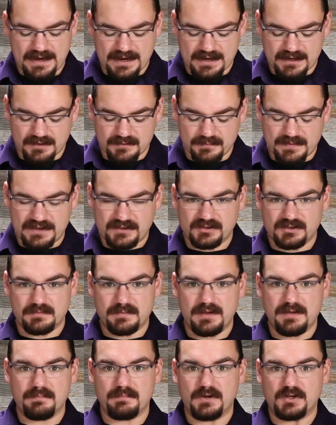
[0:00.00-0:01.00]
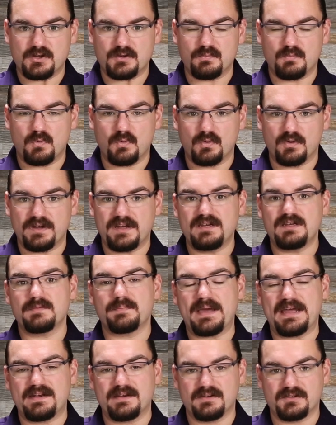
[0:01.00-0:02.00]
and makes them a much more
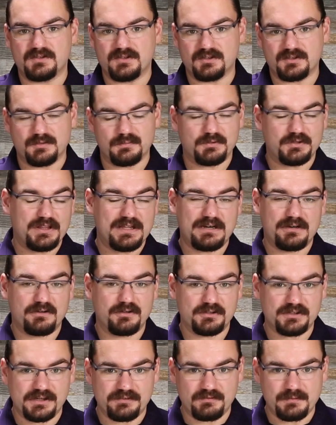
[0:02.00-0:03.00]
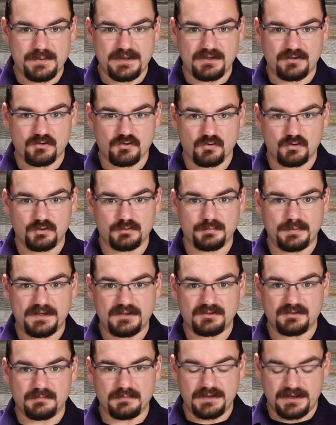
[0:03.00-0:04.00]
independent system, so they don't always have to be controlled by
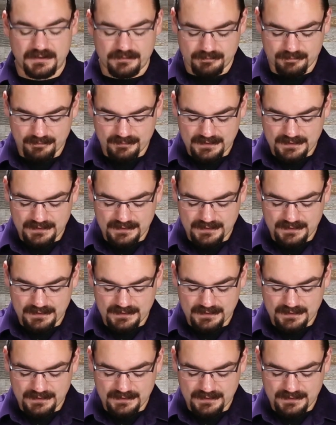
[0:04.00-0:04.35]
somebody.